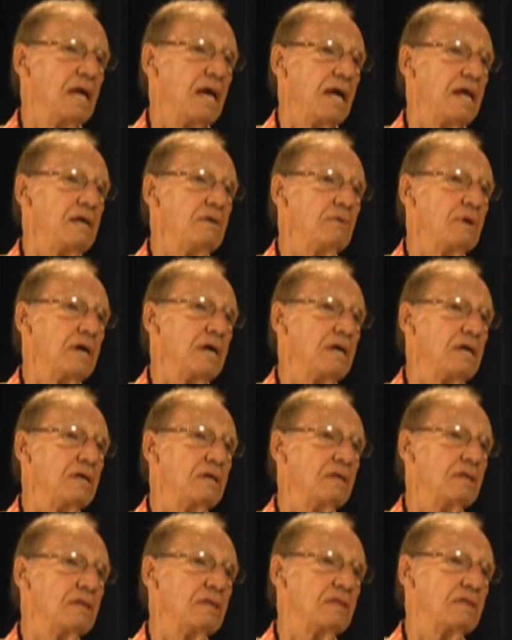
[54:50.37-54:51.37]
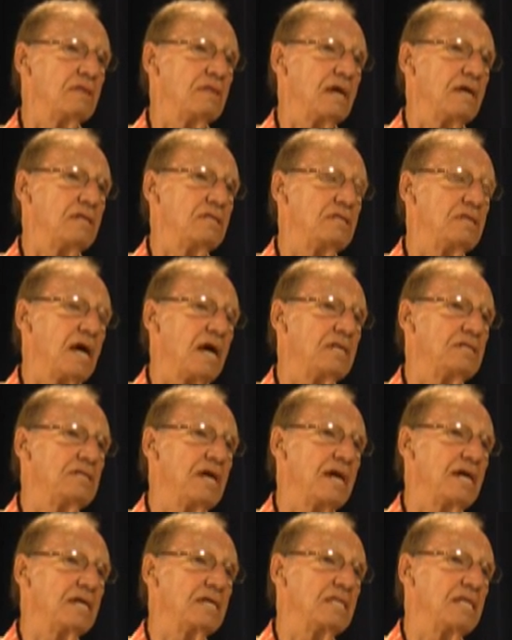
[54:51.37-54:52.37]
Anyway, they had
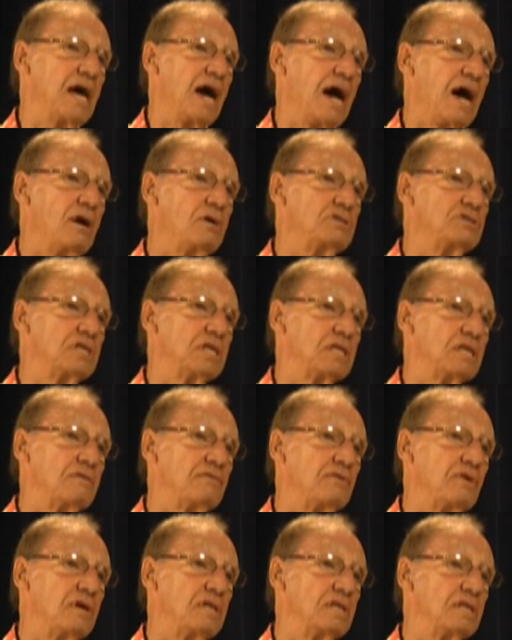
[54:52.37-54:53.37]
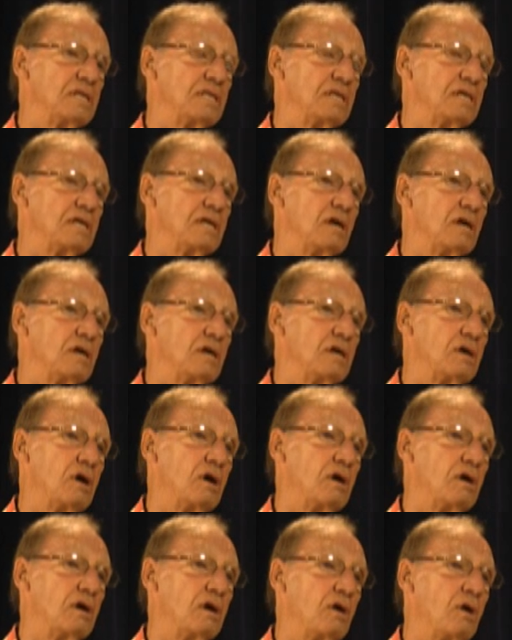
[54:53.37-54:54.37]
taken the house that the that the
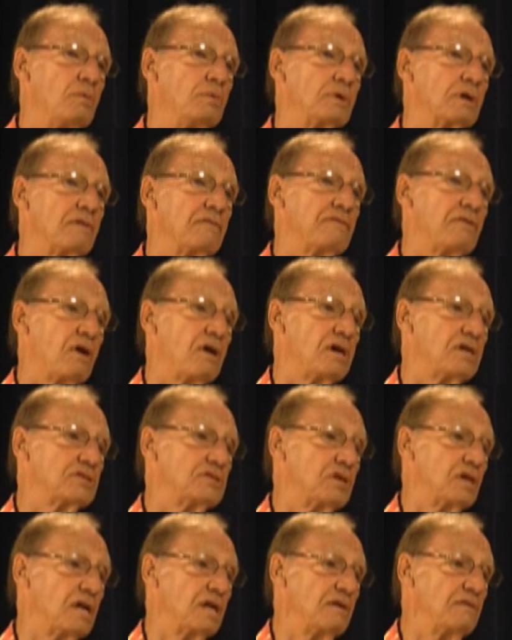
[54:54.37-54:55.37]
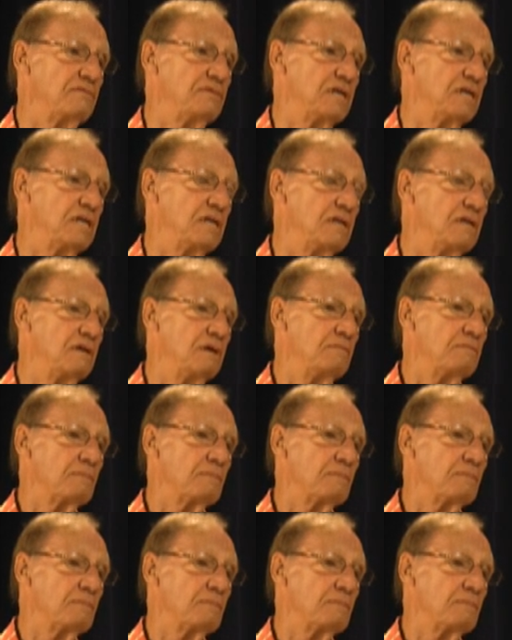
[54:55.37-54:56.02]
uh, lived in,